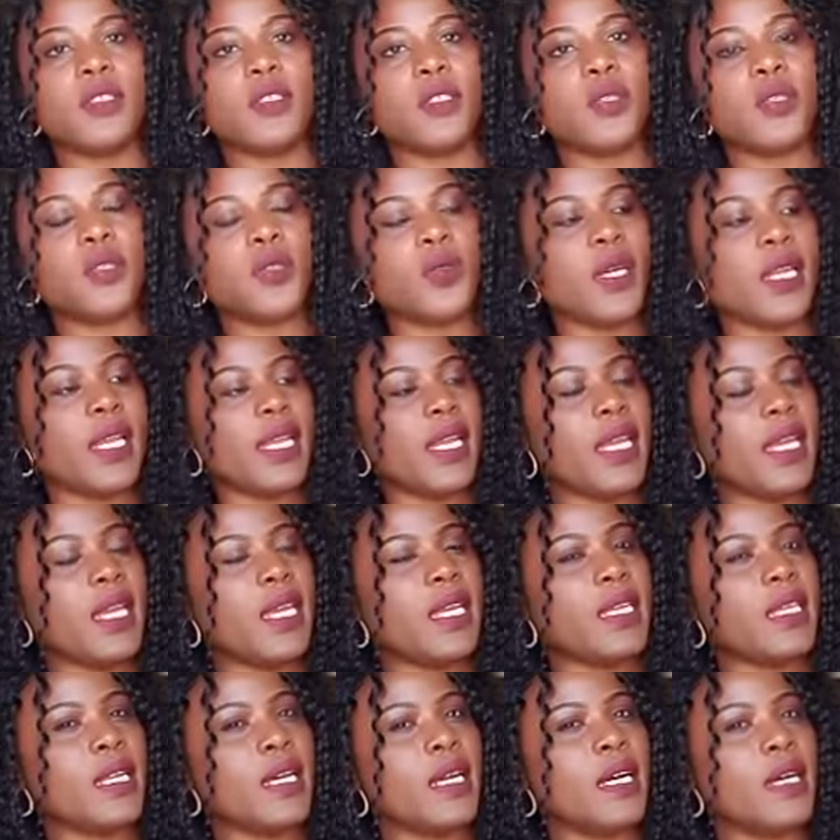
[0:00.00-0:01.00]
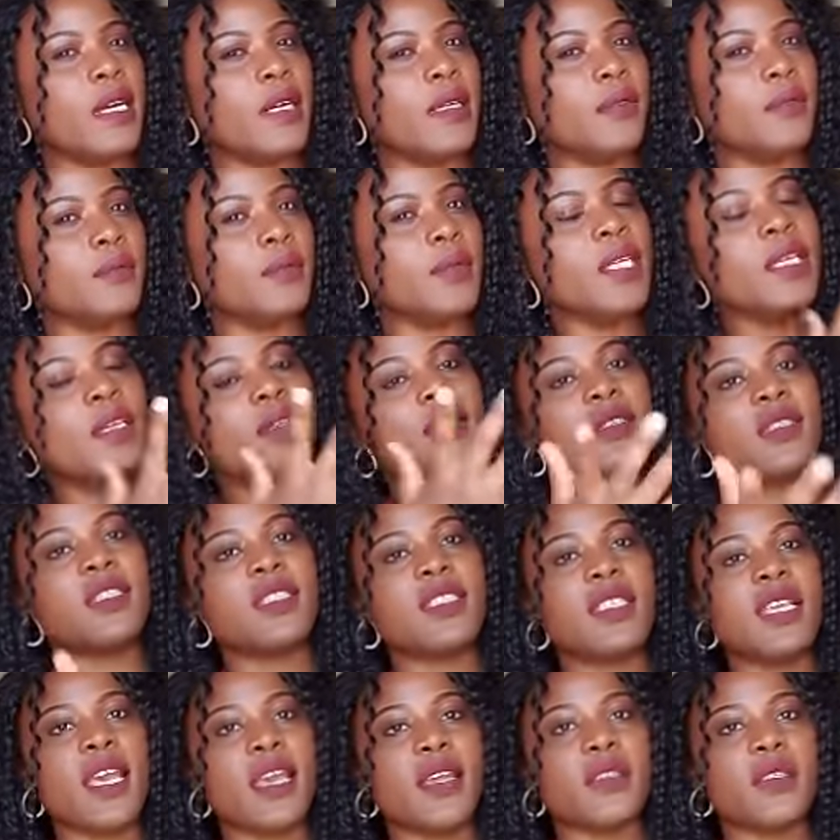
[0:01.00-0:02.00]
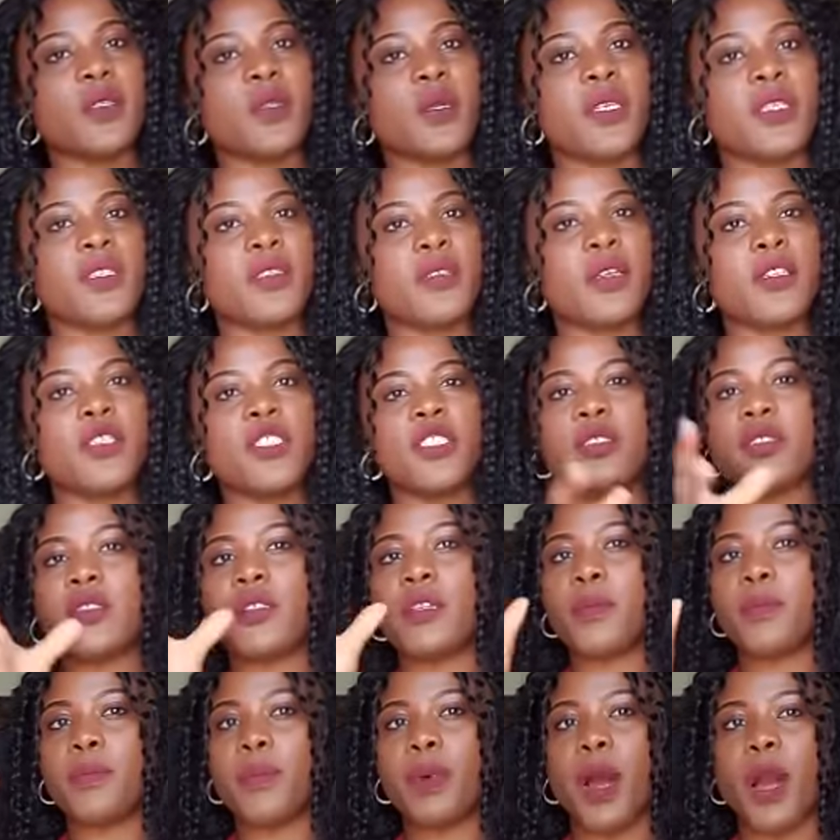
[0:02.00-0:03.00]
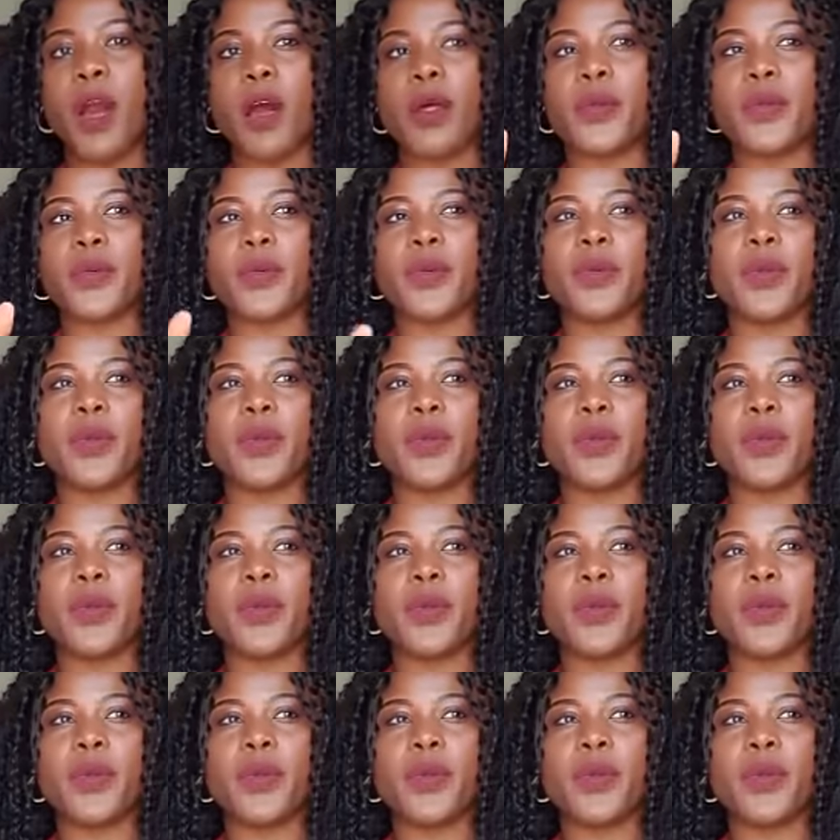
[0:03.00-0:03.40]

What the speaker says: it's usually in set, so it's not just the bottle.